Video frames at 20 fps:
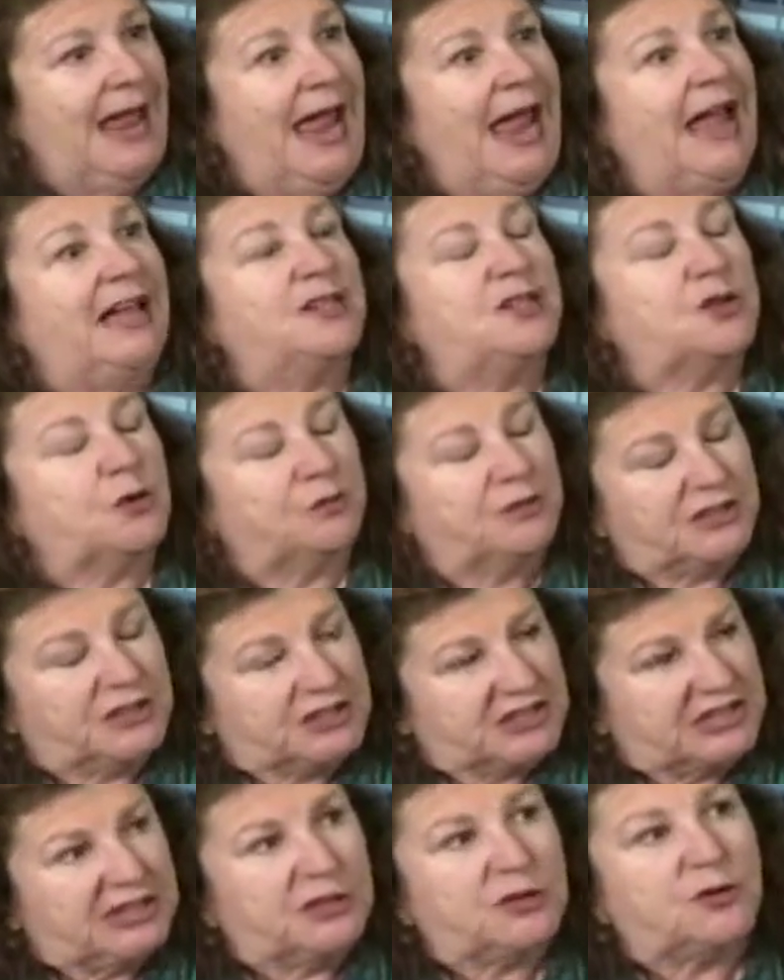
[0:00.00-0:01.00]
And so the
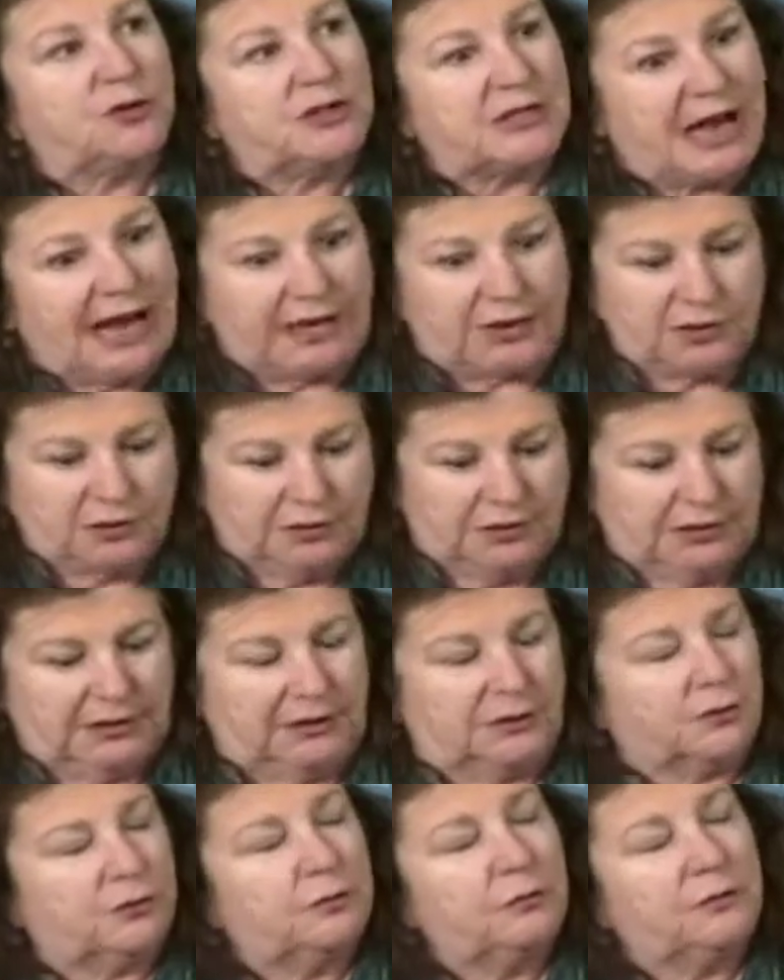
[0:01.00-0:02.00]
teachers actually
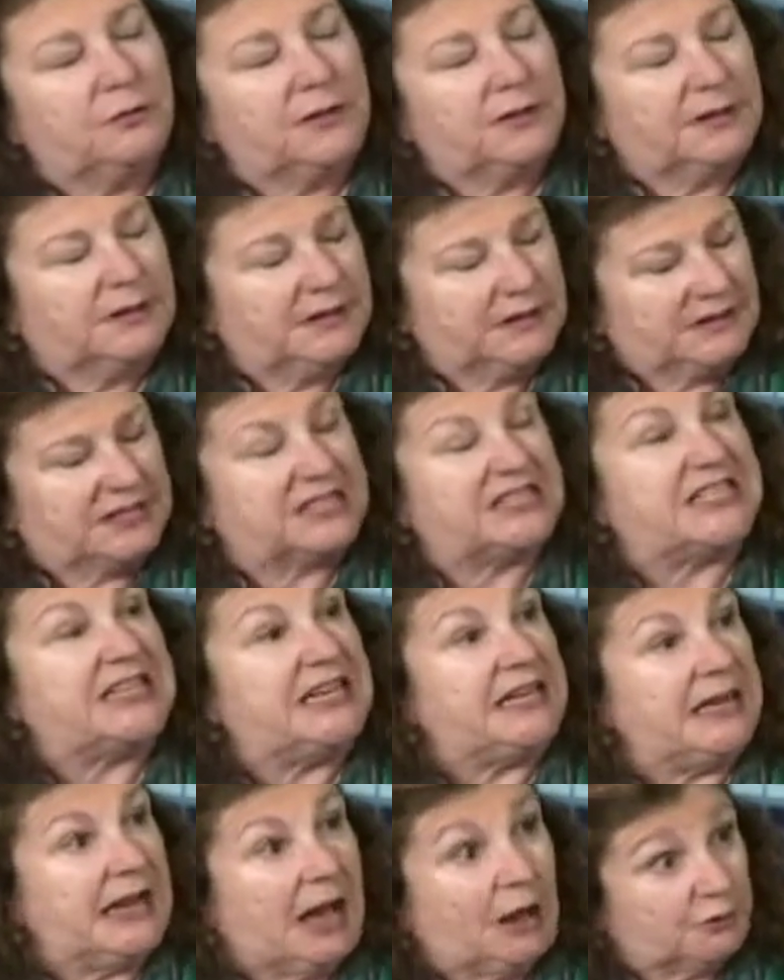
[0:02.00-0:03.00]
can tune in and
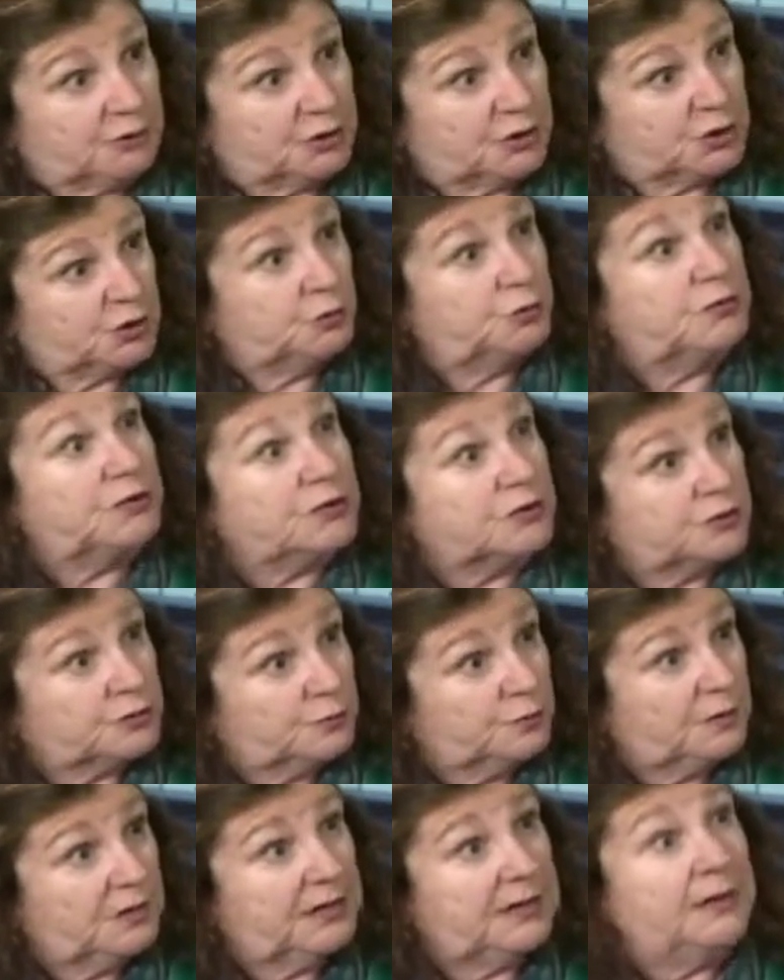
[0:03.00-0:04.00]
see how the student is
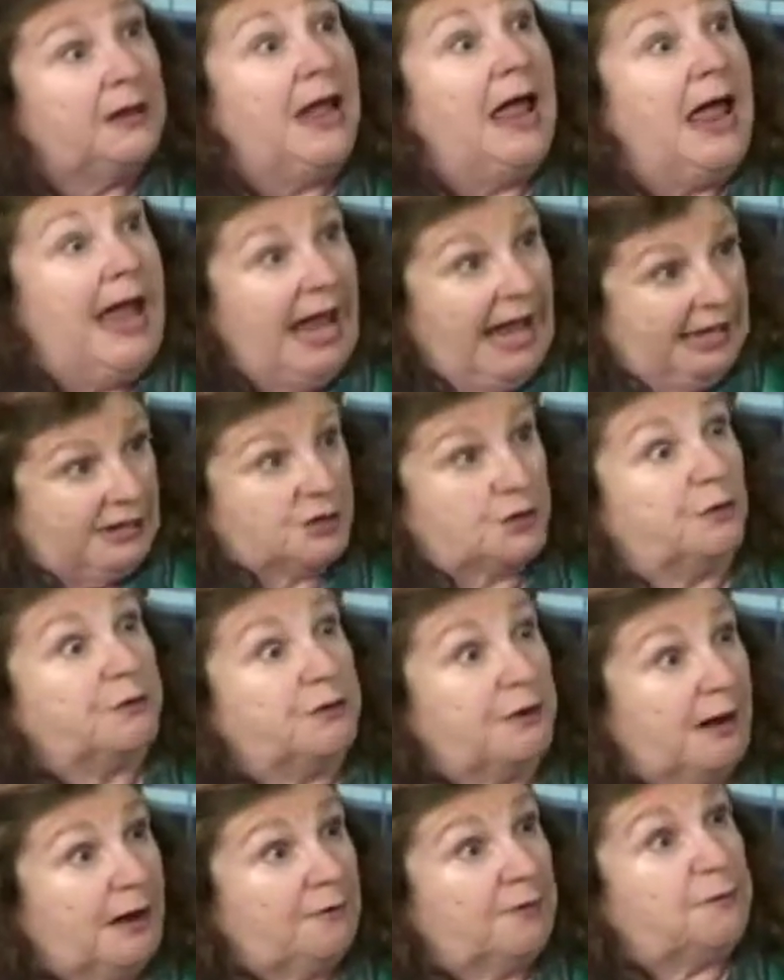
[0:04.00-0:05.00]
Brilliant. doing. And so if
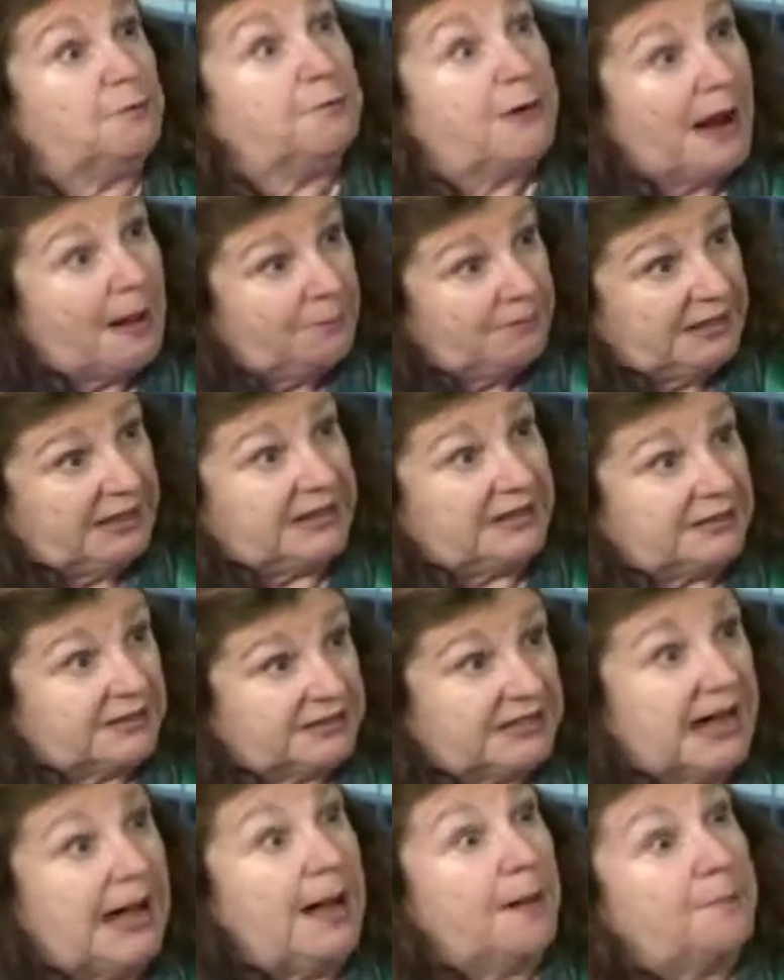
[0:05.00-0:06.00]
they're having a problem, they can
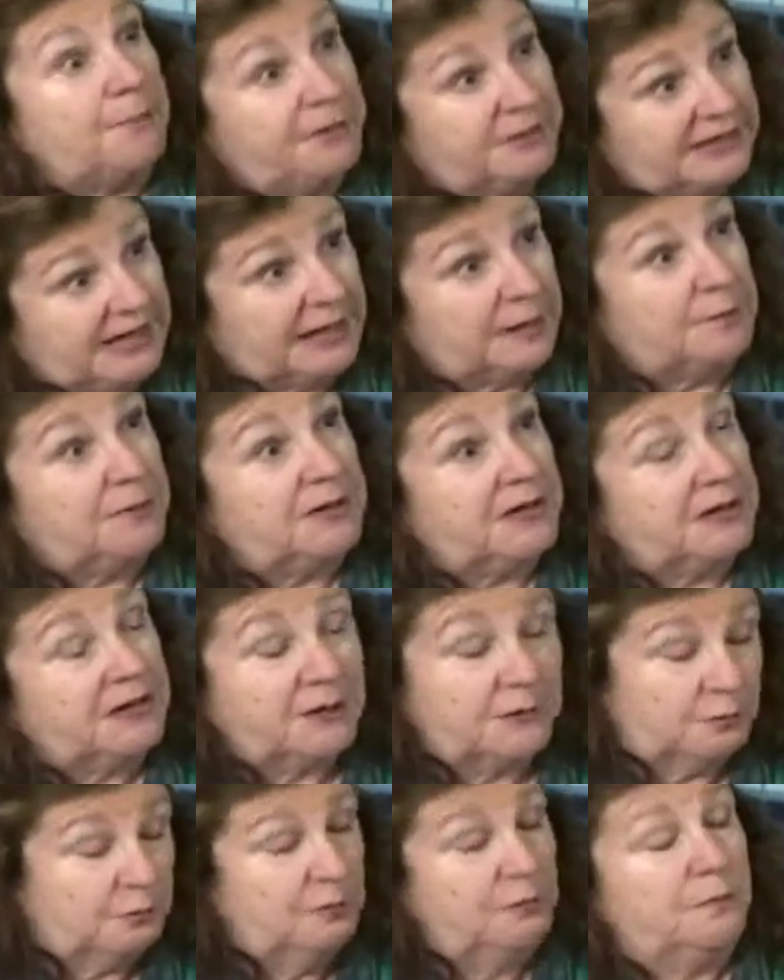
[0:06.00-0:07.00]
stop and take them in
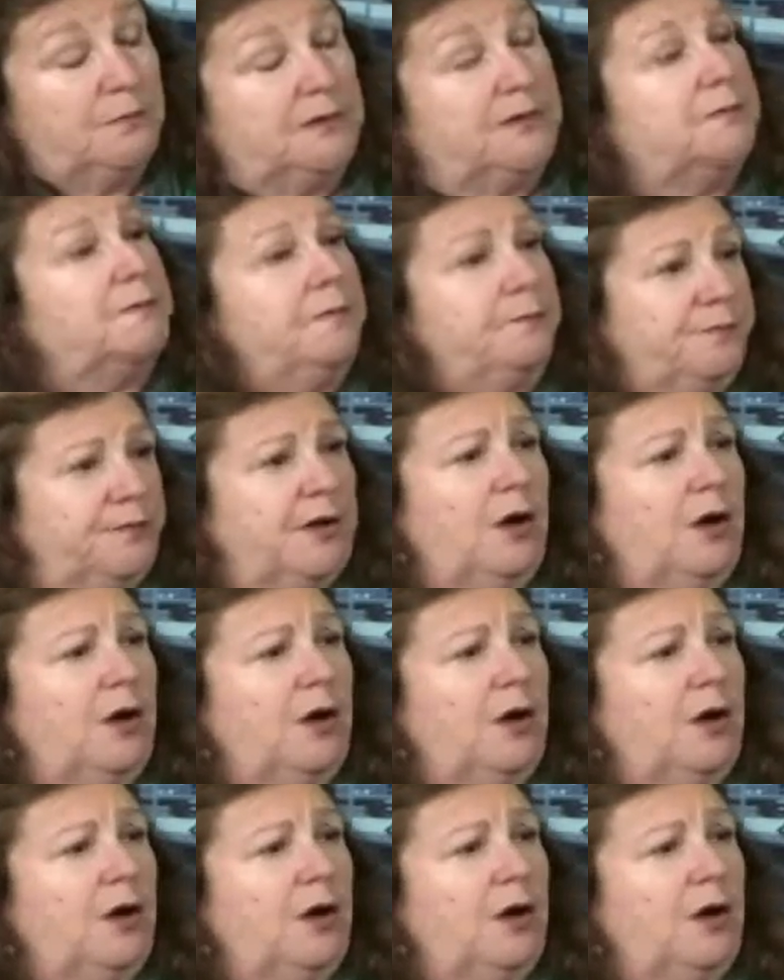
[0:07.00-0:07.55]
another room. And so of